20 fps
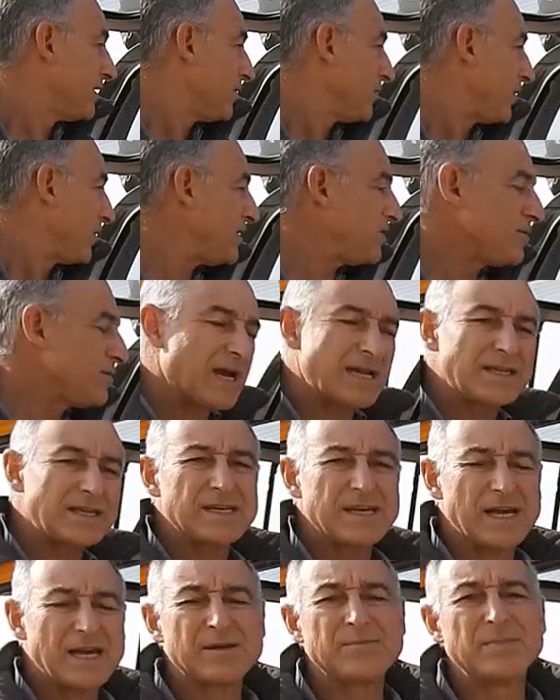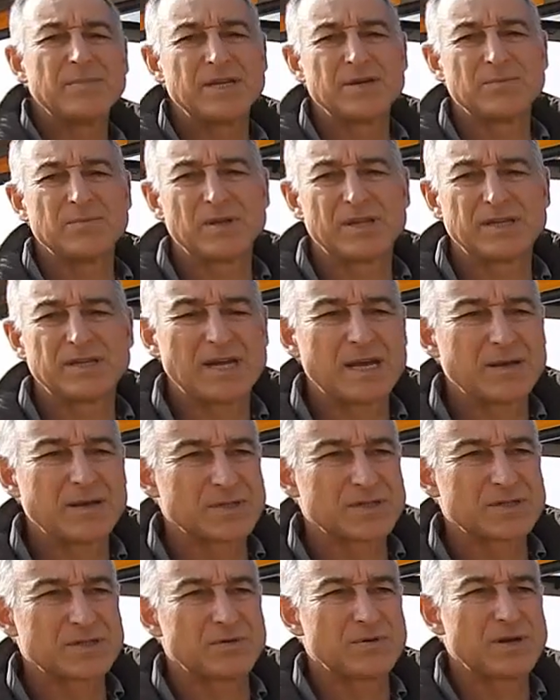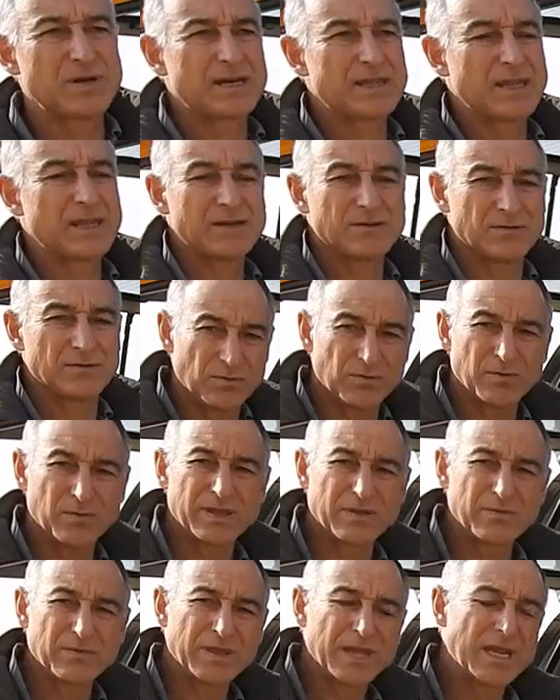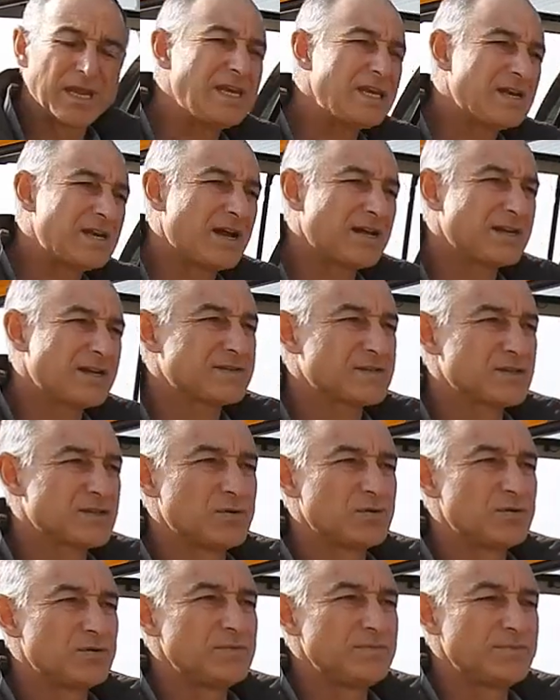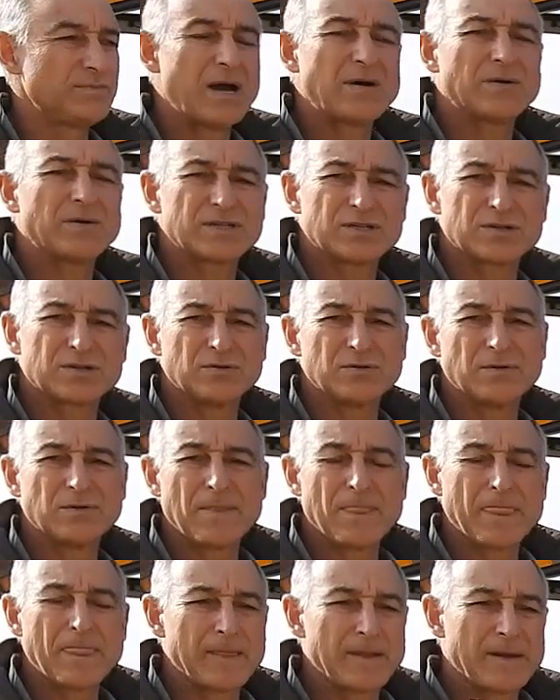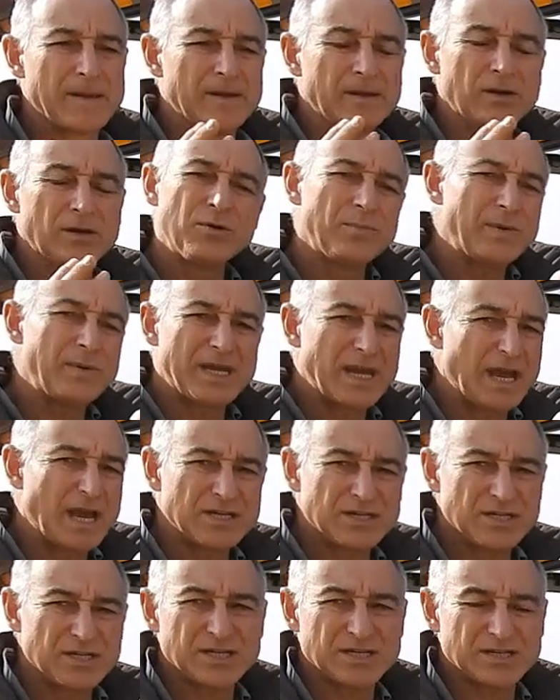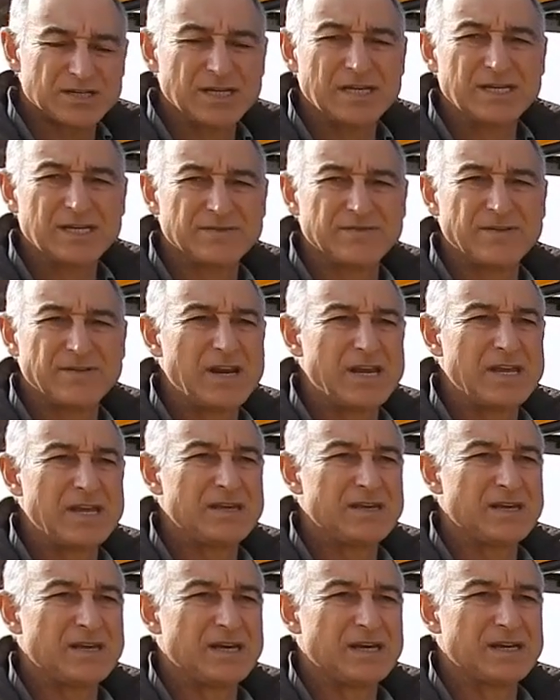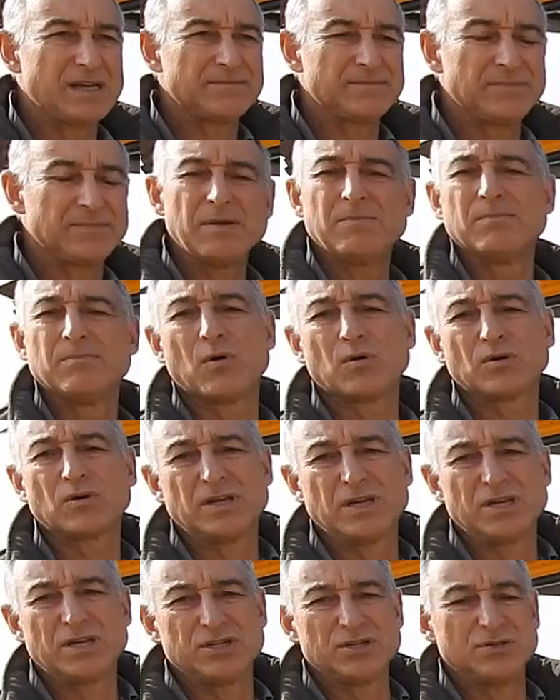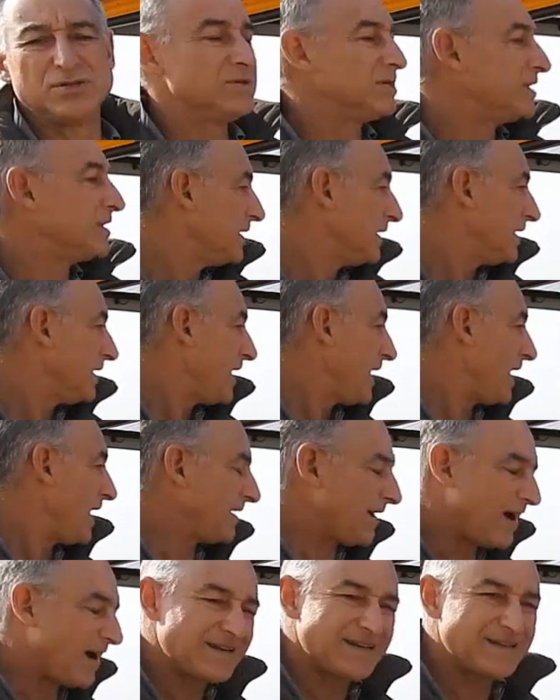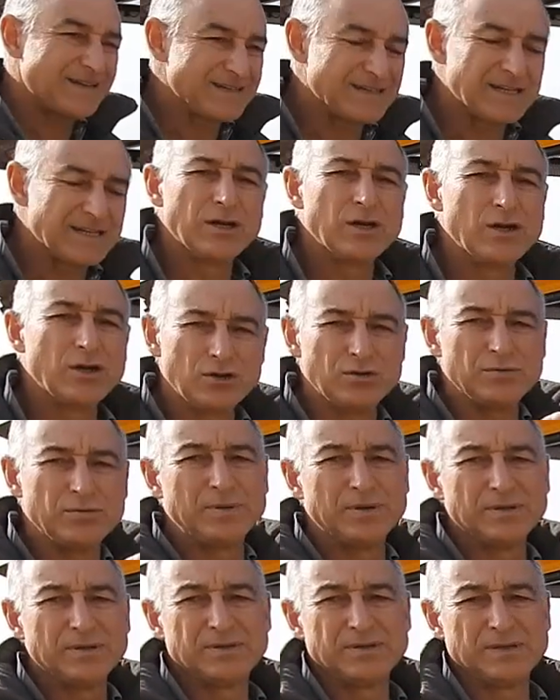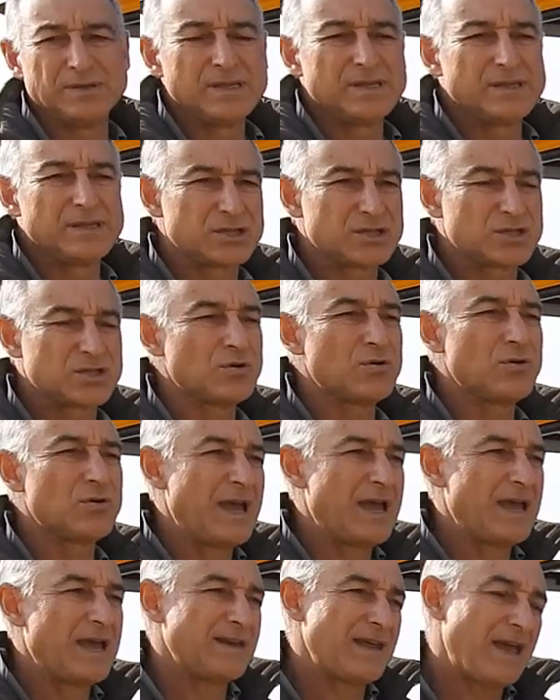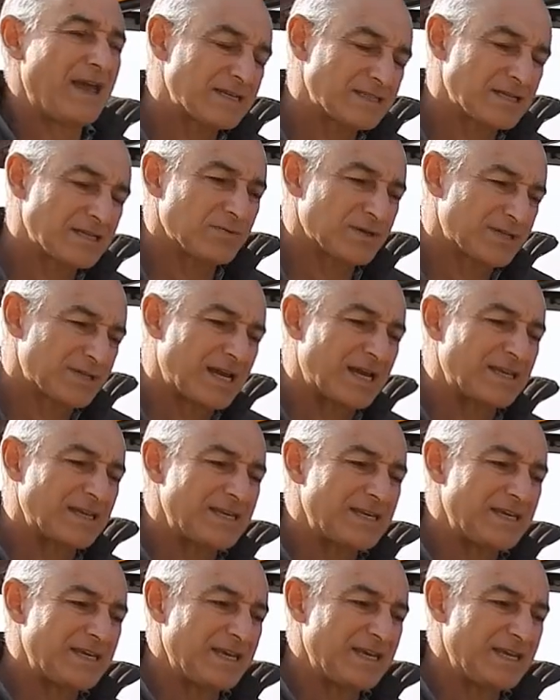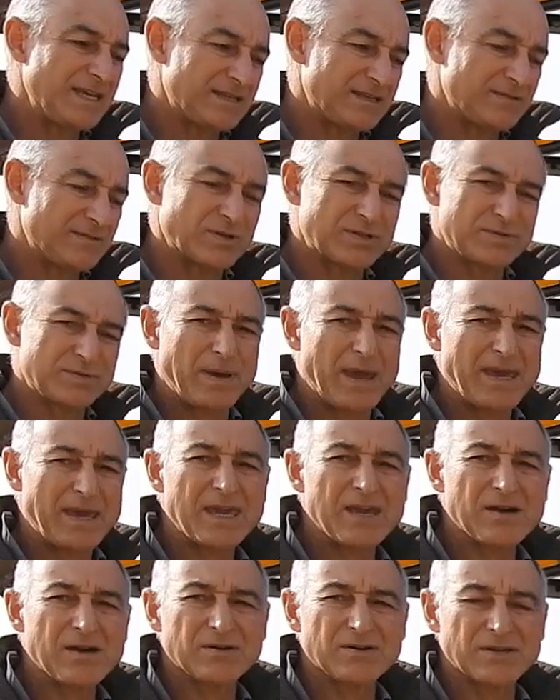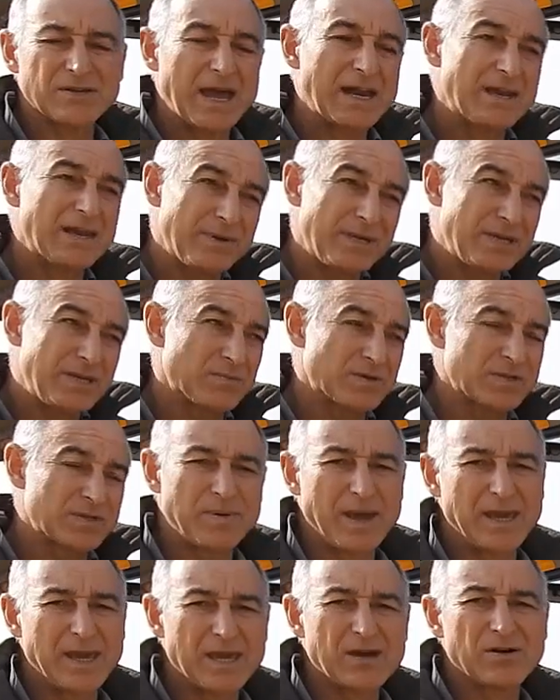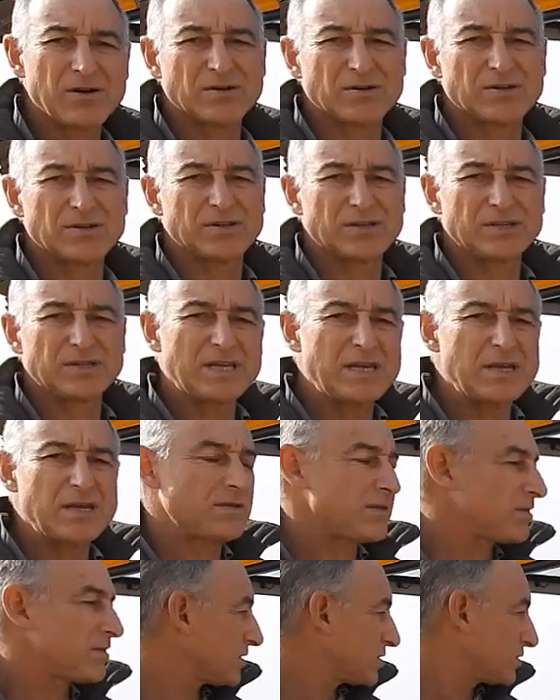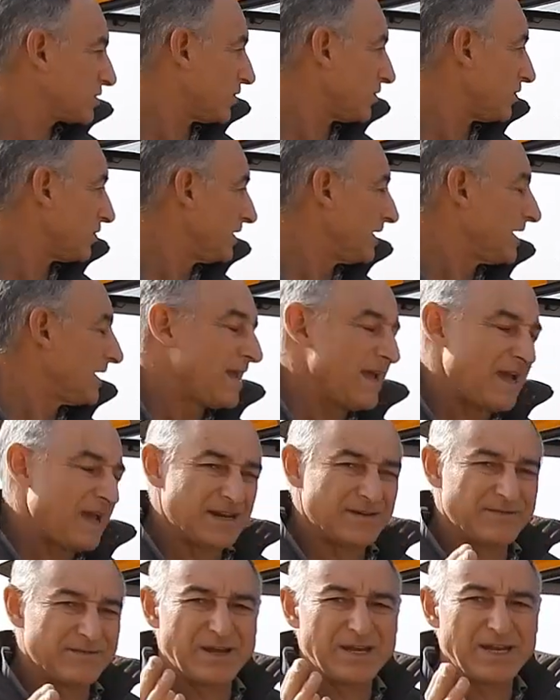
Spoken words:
when you're cutting aluminium with a table saw like that, or with any kind of saw, power saw, lubrication is a very important issue. And I didn't lube the saw, and as I was cutting, it was packing on, the aluminium was packing on the teeth of the saw, and